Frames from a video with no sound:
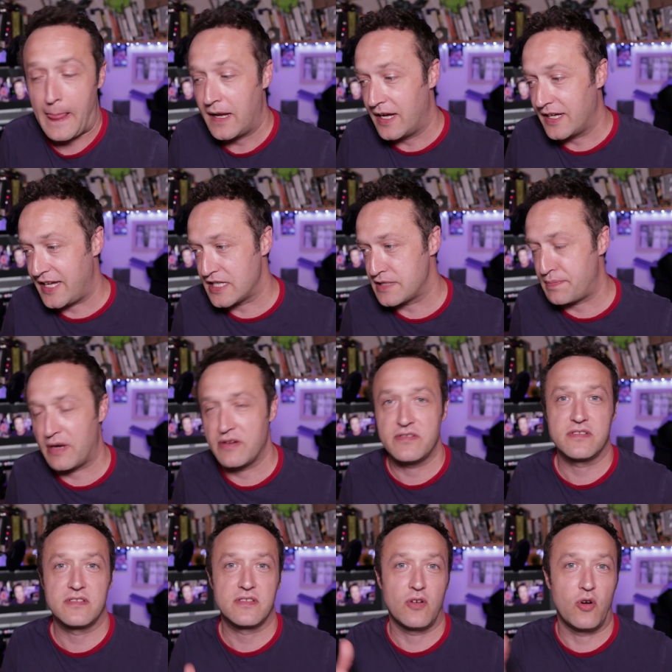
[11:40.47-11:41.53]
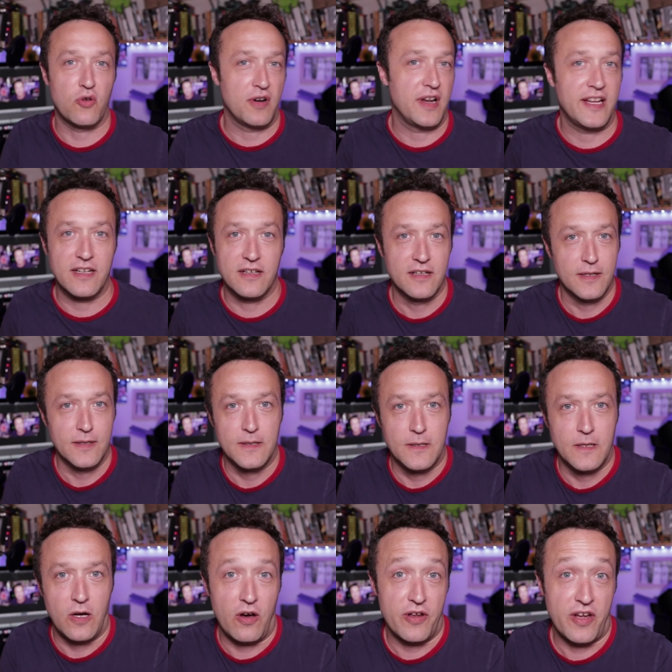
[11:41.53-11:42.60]
a guest post or a link
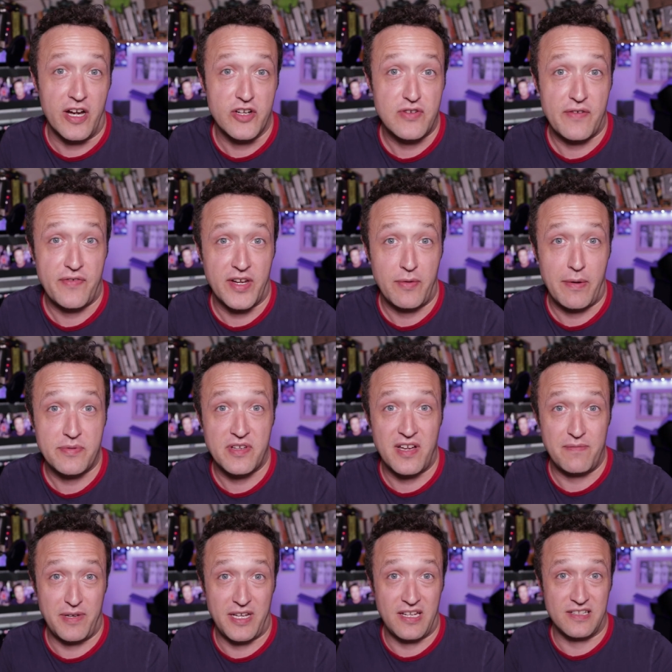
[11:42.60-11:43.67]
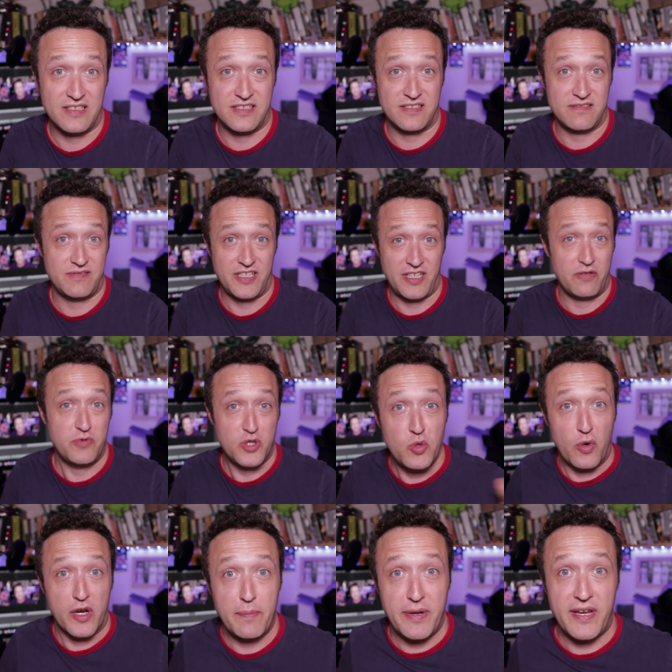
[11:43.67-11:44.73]
on a high trafficking website, because you know, you
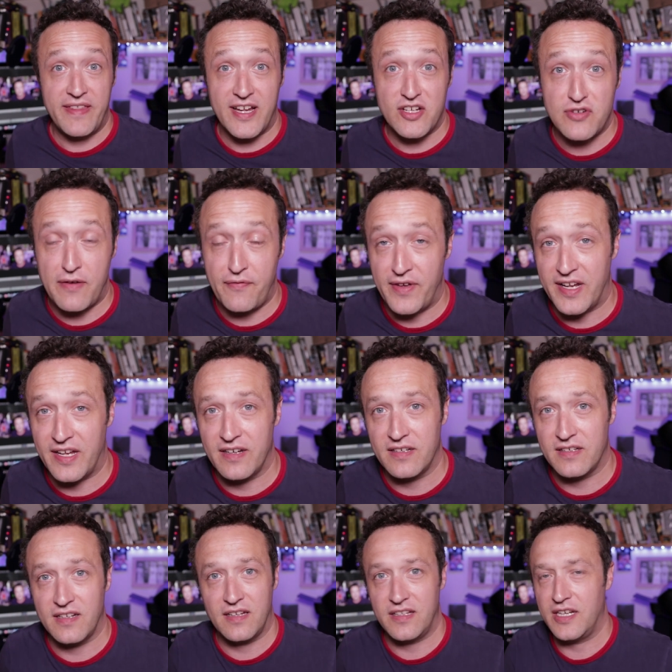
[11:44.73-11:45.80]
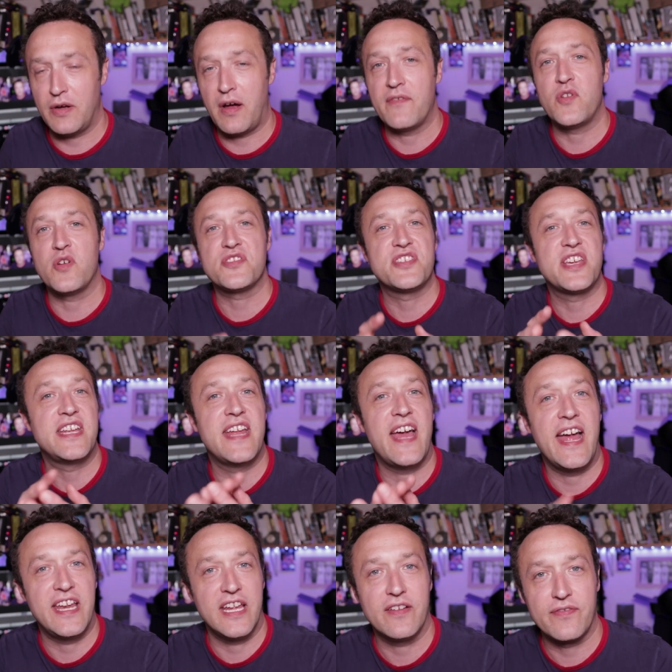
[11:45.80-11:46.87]
want a bit of that traffic, and you know, I've not seen
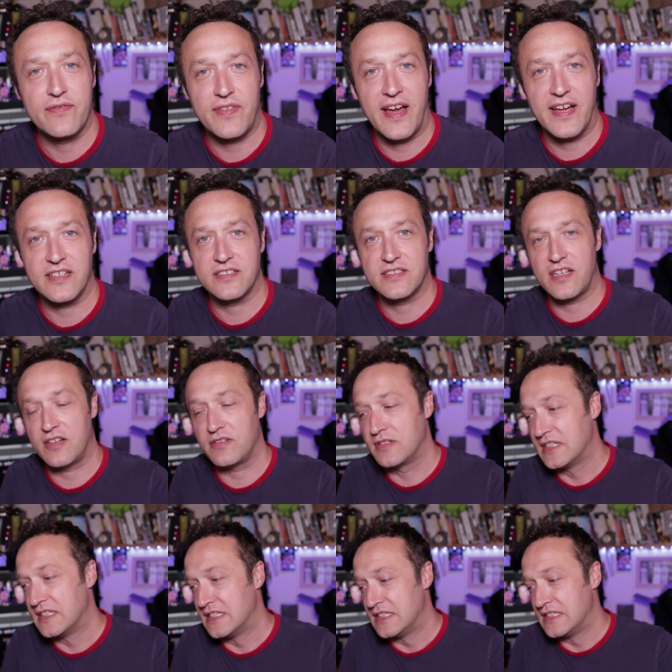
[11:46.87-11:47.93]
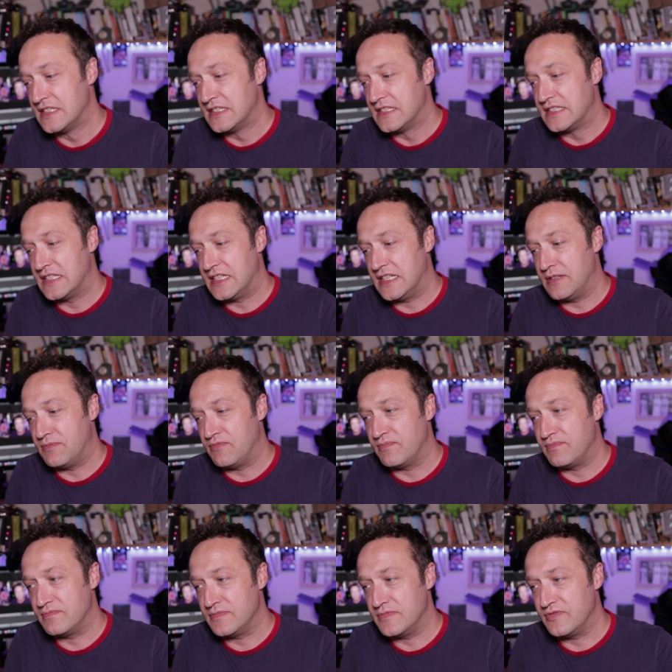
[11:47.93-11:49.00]
any of that. So um,
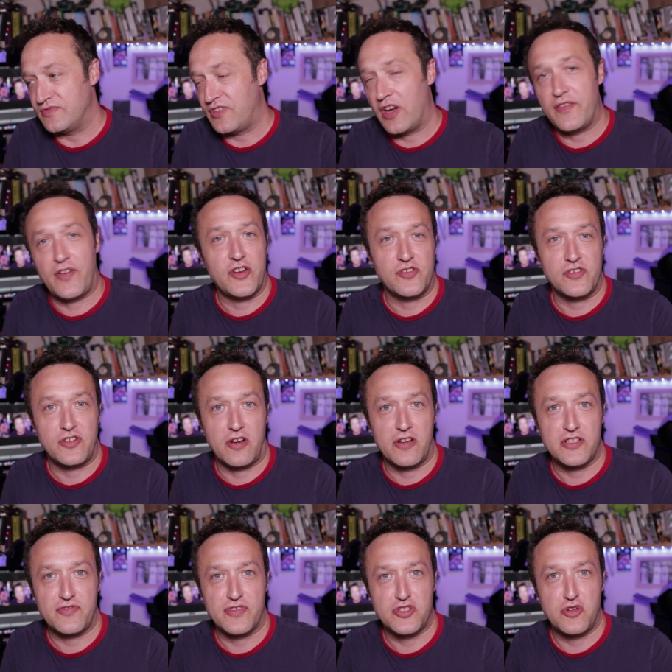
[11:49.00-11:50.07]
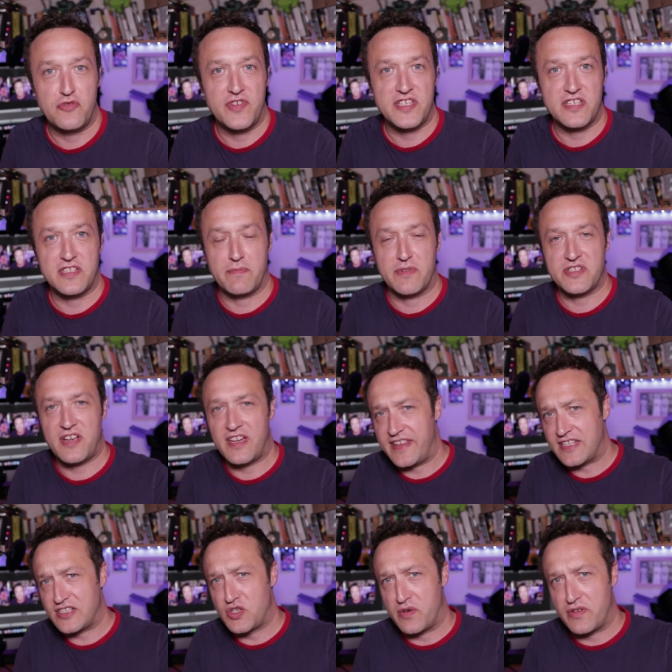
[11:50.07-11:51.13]
five hundred dollars for two visits to my site,
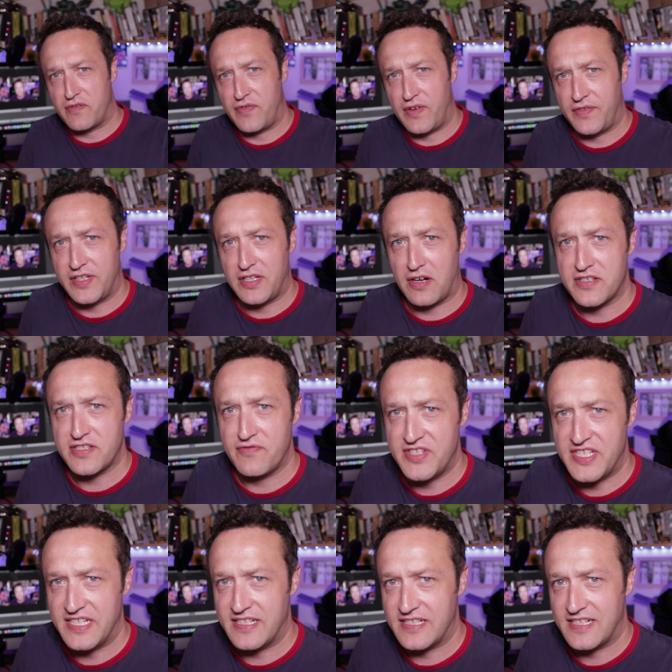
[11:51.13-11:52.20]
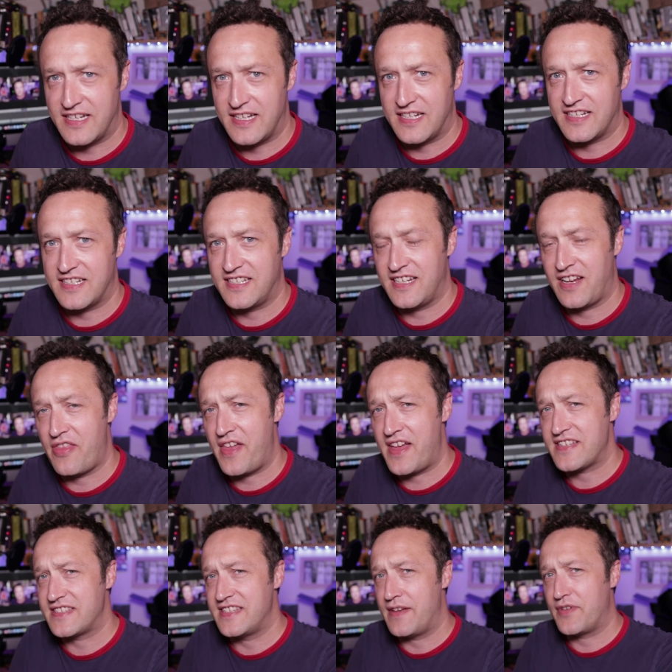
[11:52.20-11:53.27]
that's two hundred fifty dollars a visit, and you know,
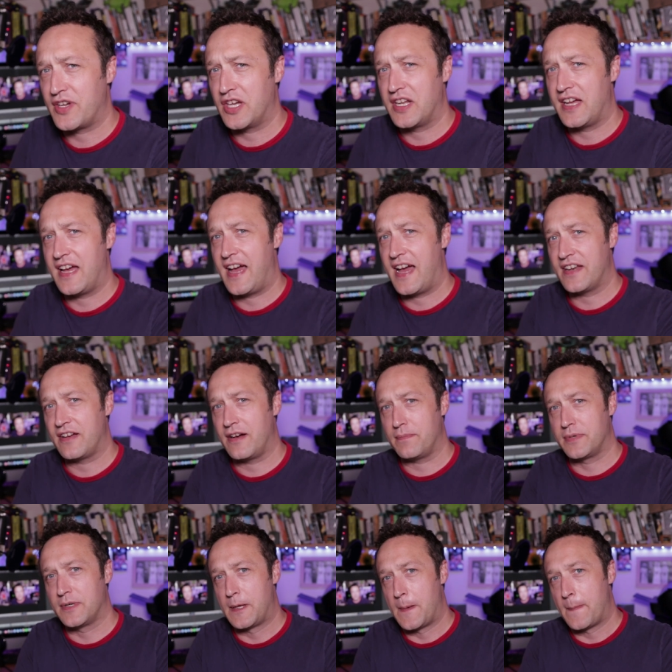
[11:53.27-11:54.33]
that's never going to add up.